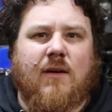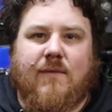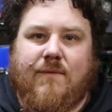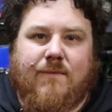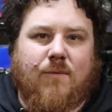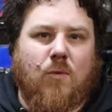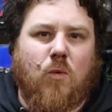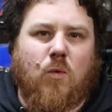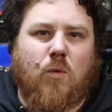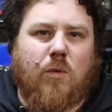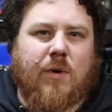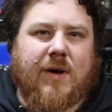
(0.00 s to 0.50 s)

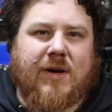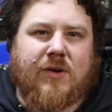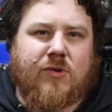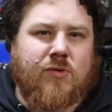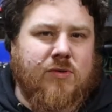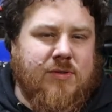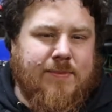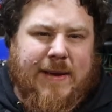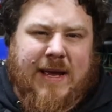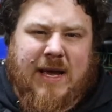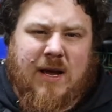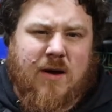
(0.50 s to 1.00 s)
4
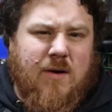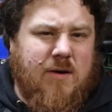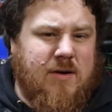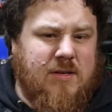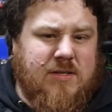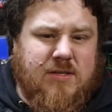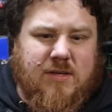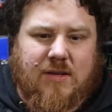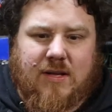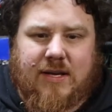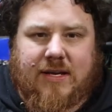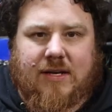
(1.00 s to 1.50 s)
horsepower
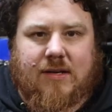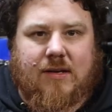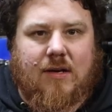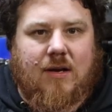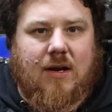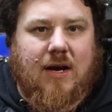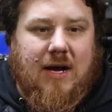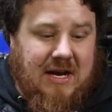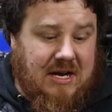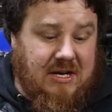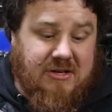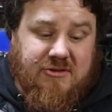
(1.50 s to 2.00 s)
to like
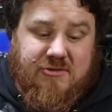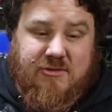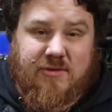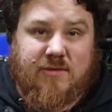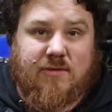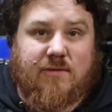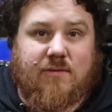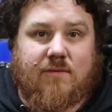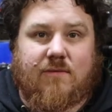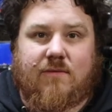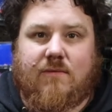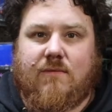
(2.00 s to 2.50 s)

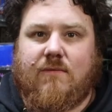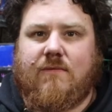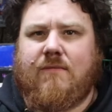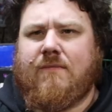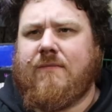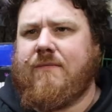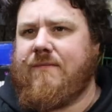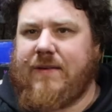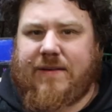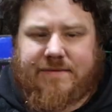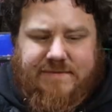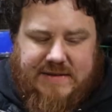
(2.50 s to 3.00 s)

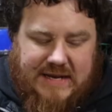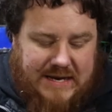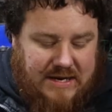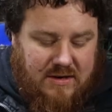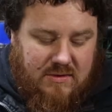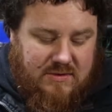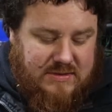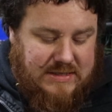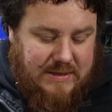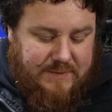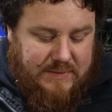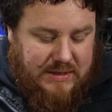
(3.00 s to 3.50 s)
115
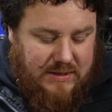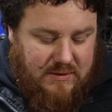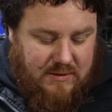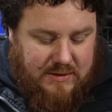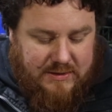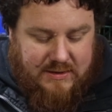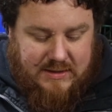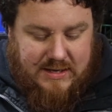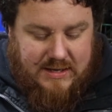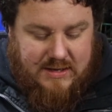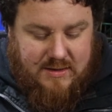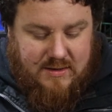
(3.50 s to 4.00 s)
or something
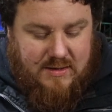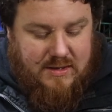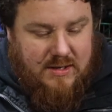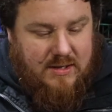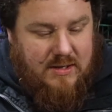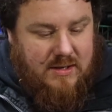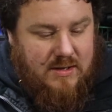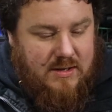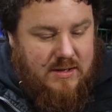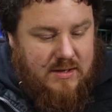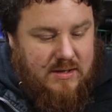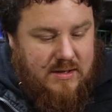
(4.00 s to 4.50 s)
like
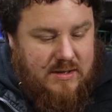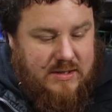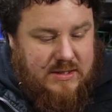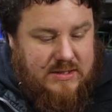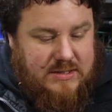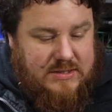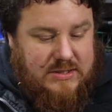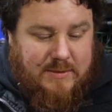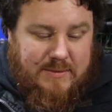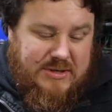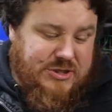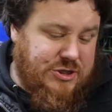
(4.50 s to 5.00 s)
that.
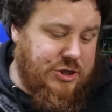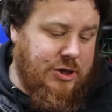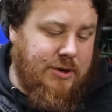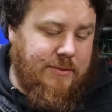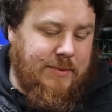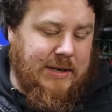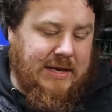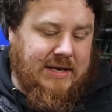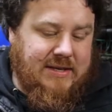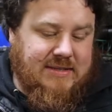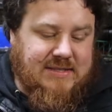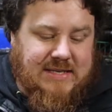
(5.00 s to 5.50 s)
So I'm
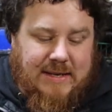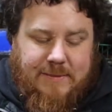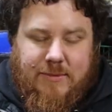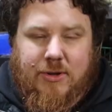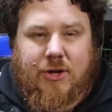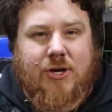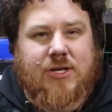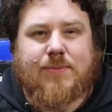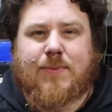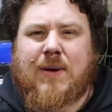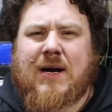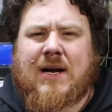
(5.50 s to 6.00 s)
assuming some of
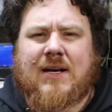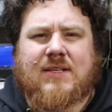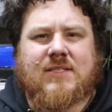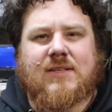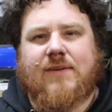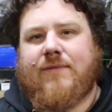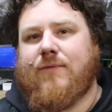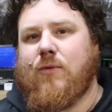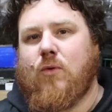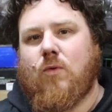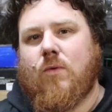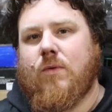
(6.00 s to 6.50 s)
those parts
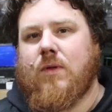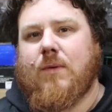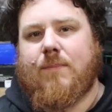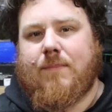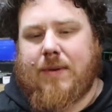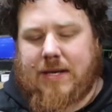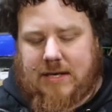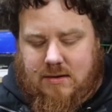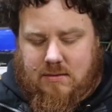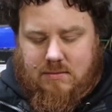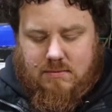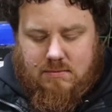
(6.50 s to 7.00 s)
are for the
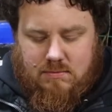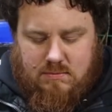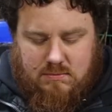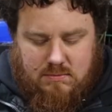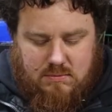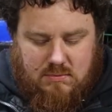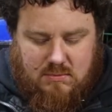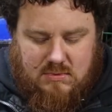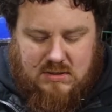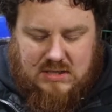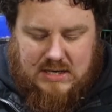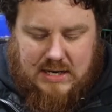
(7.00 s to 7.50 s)
bigger
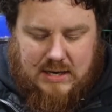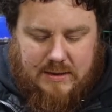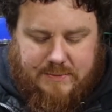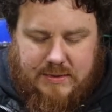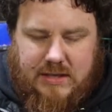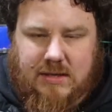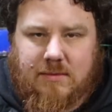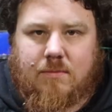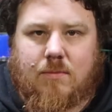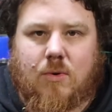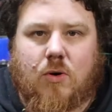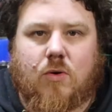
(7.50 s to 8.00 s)

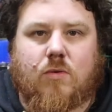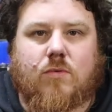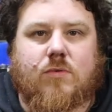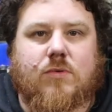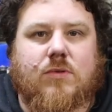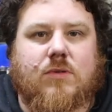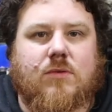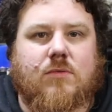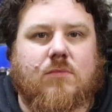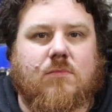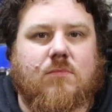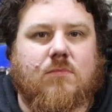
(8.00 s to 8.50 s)
Carby
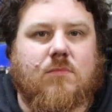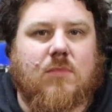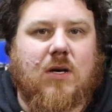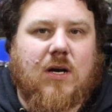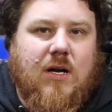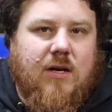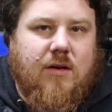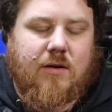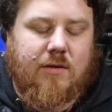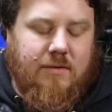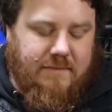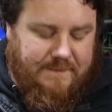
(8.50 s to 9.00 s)
models.
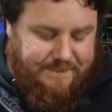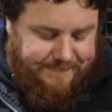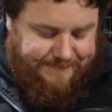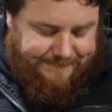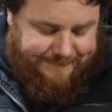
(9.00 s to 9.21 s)
I don't know. I'm